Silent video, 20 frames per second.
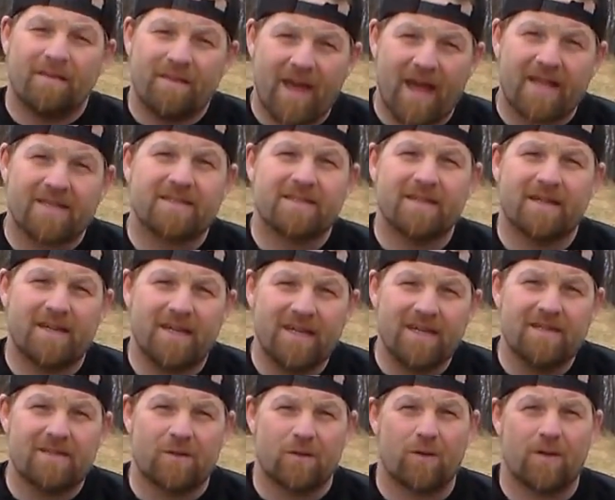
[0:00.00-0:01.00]
That's the
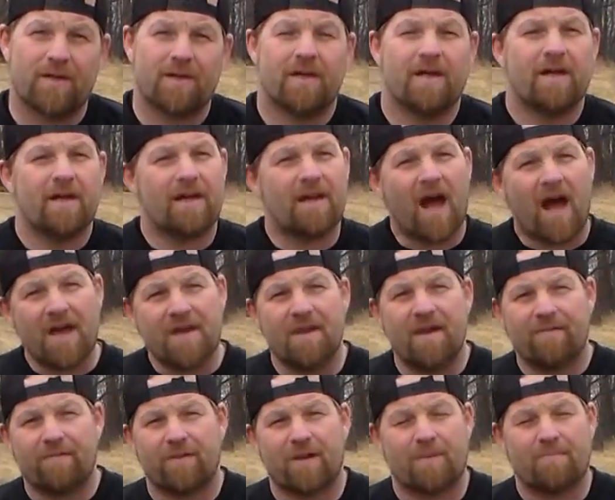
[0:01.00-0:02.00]
key to it. And I
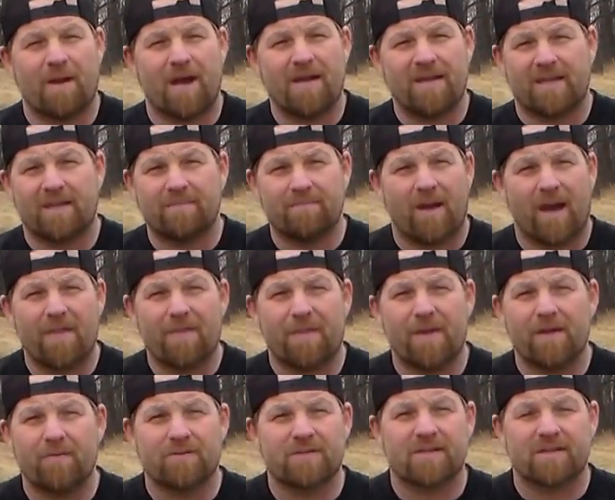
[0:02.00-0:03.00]
never, my
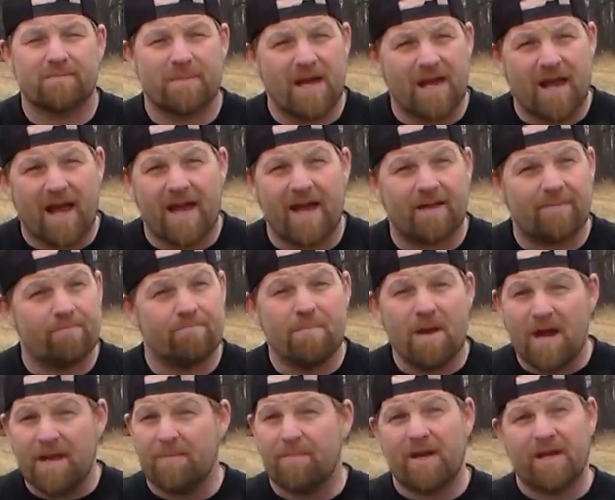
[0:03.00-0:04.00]
thing was that, man, I had
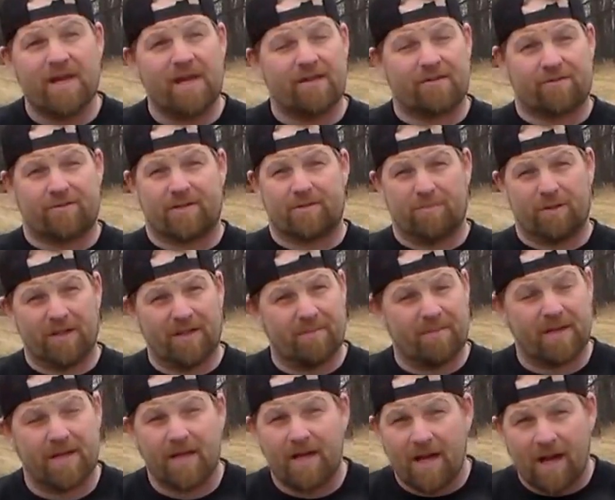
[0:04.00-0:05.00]
many injuries, believe
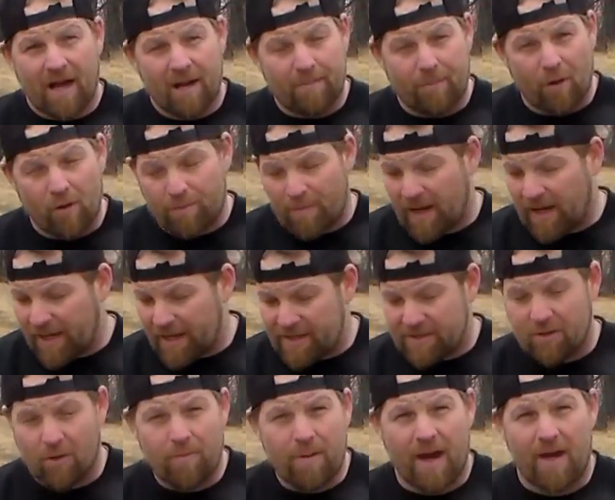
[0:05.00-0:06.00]
me. I broke my leg
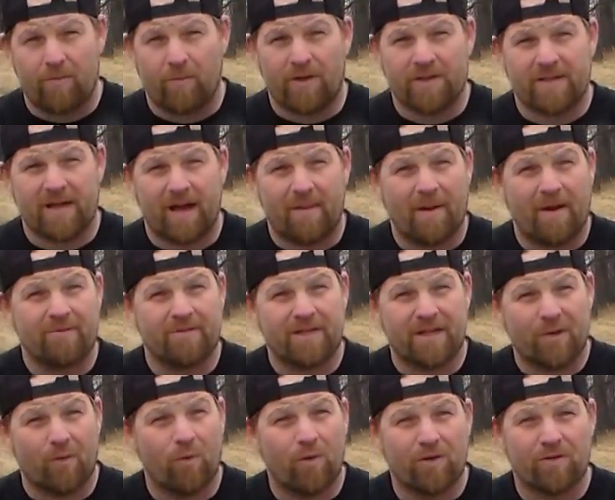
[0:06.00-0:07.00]
so bad one time I was
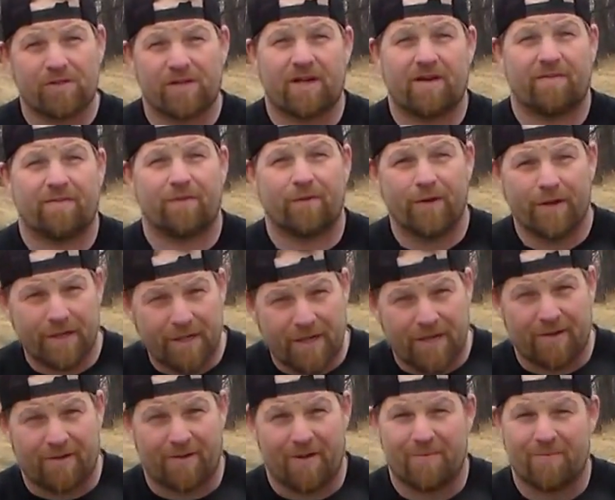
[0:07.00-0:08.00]
in a wheelchair for a
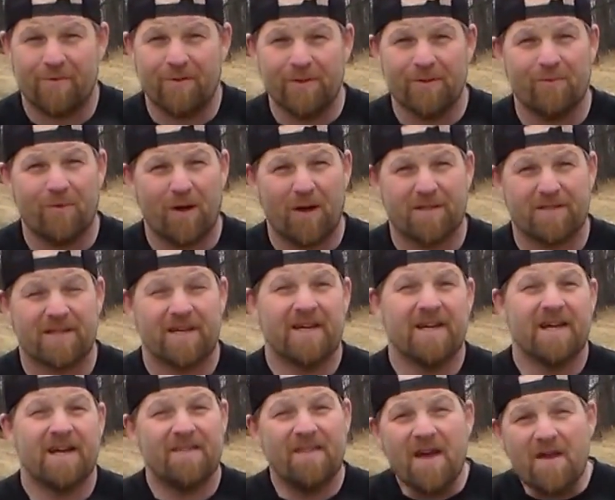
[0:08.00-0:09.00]
year. I really was.
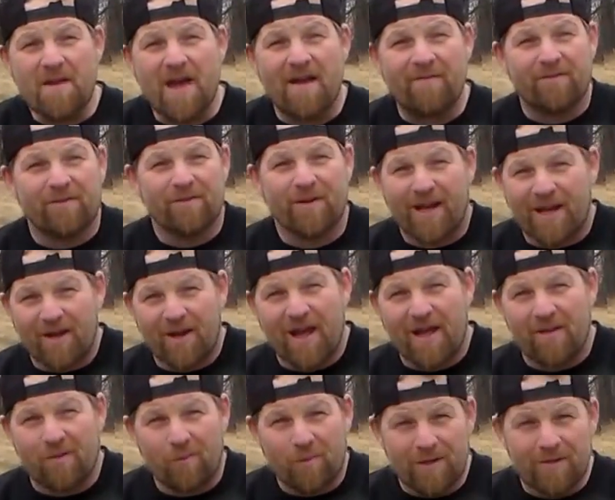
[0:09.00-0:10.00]
And then after that, I got
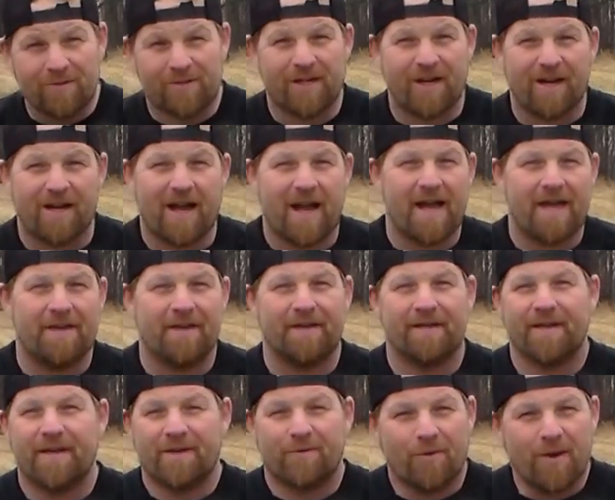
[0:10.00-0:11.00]
out of the wheelchair, I had to
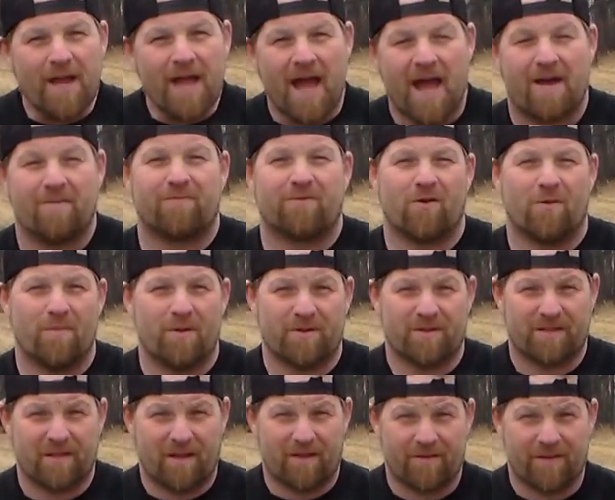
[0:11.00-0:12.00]
rehab for
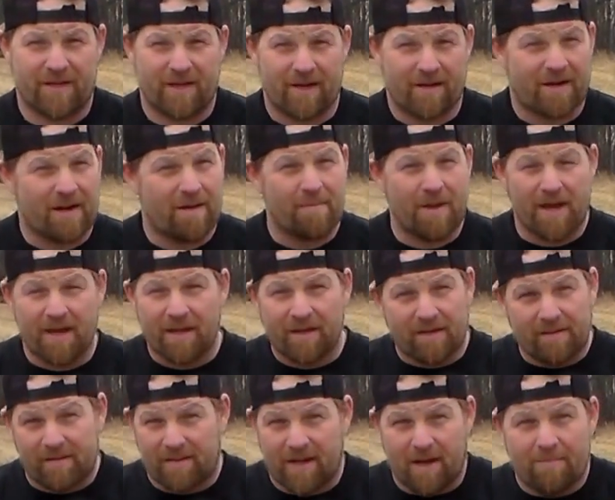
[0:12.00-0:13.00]
almost another year, and I made a
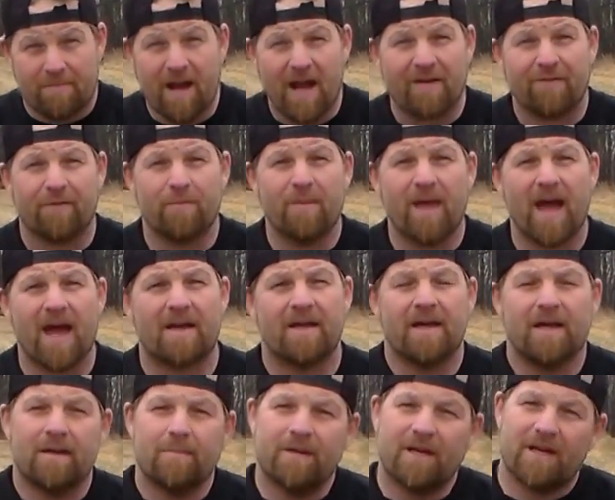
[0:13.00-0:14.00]
comeback from that
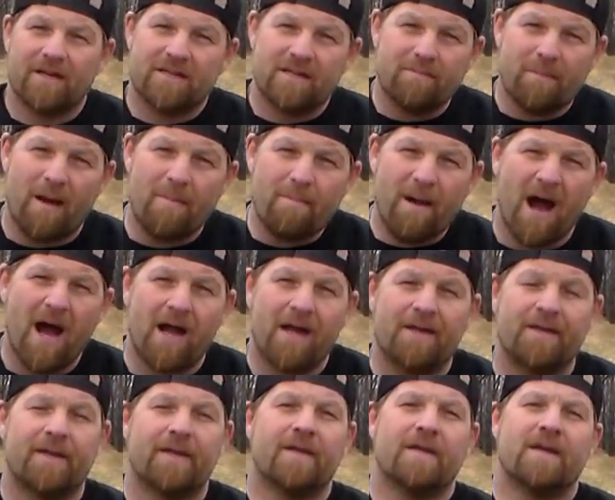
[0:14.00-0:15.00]
because in my
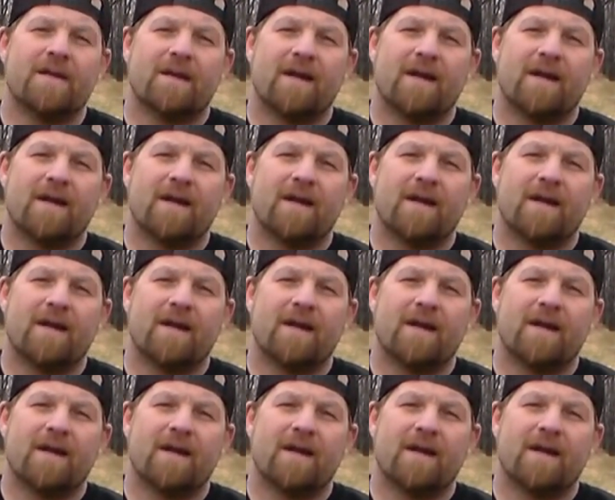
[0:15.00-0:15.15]
mind